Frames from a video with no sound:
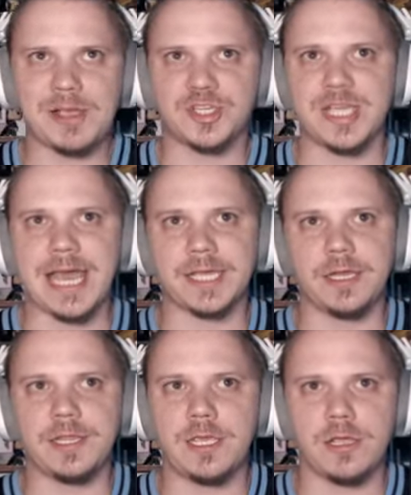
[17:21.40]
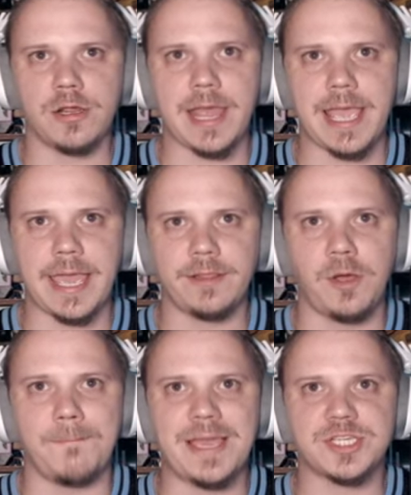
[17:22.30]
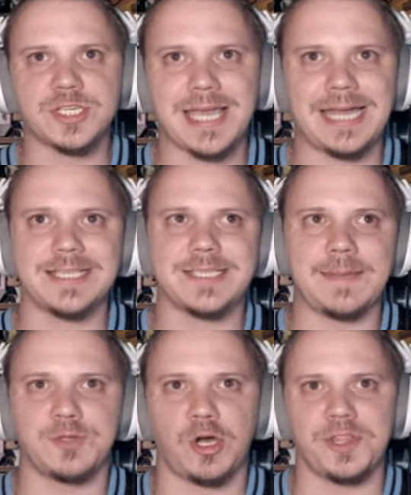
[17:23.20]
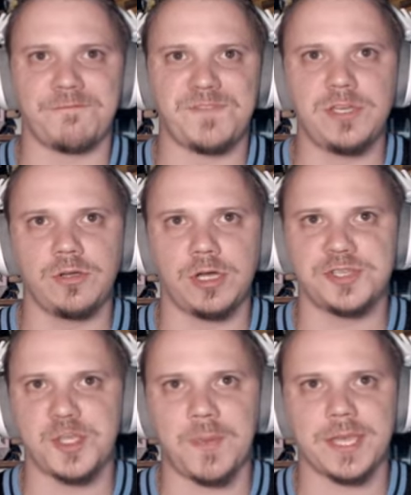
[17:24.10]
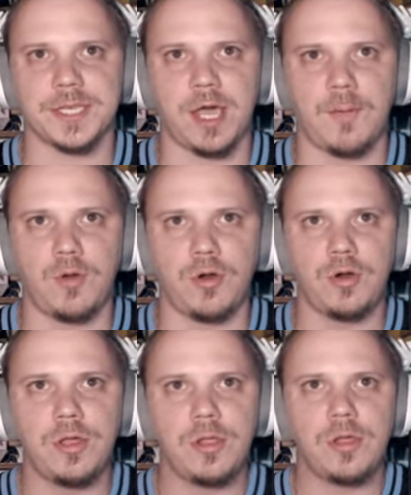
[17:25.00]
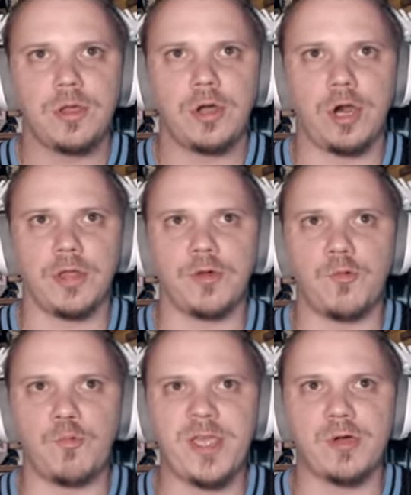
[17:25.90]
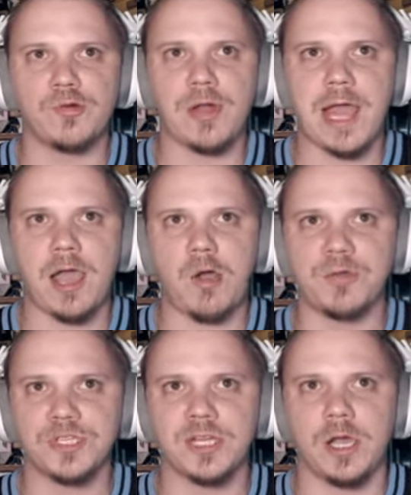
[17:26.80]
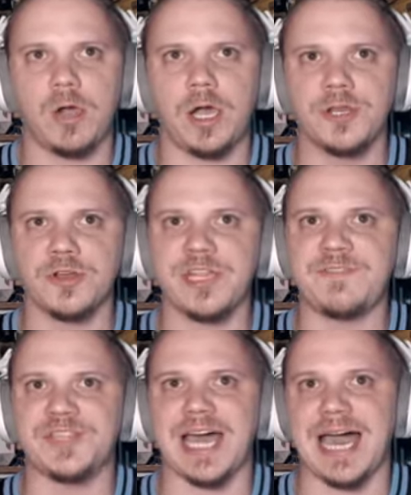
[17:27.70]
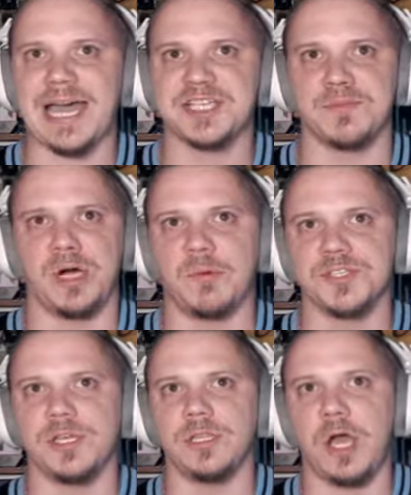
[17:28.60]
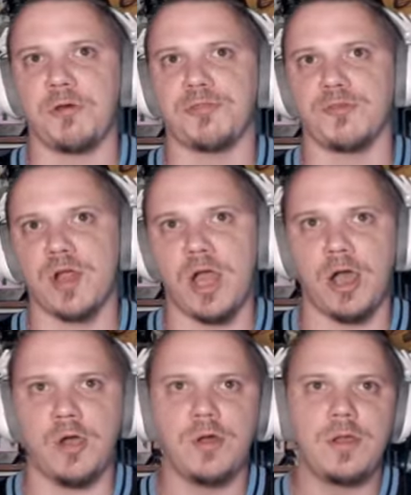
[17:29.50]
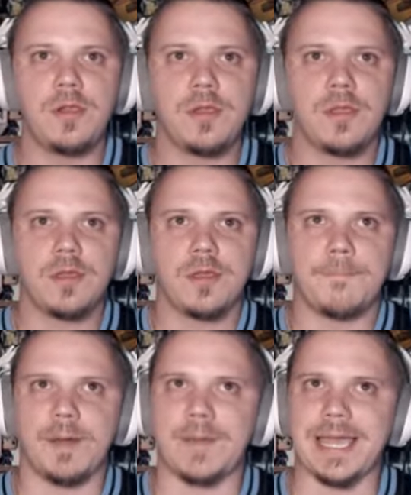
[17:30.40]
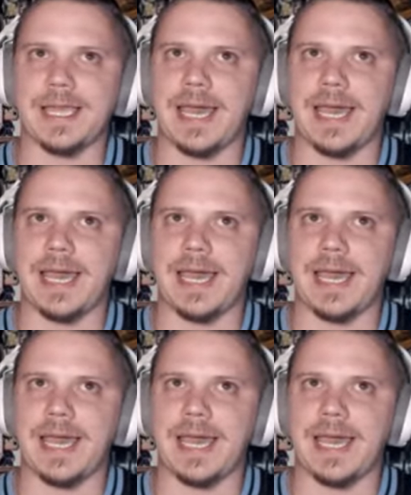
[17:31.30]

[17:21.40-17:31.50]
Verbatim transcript: out shotgun here, and a little mesh concept on the field. Also McDouble on the wheel route. We're just going to go underneath to Oxmal. It was a low throw, but Mike